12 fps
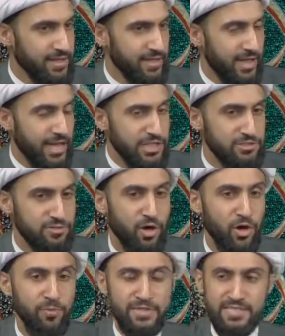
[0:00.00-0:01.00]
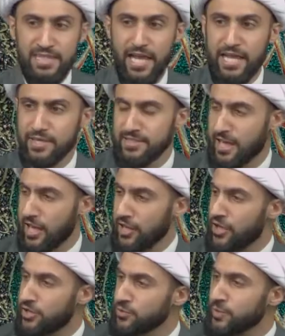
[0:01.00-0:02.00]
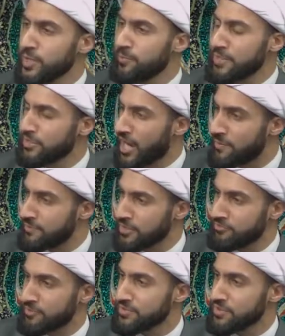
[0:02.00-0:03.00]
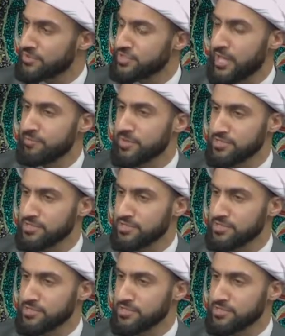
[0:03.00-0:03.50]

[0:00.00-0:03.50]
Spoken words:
And it was moments later that I heard weeping coming from the chambers of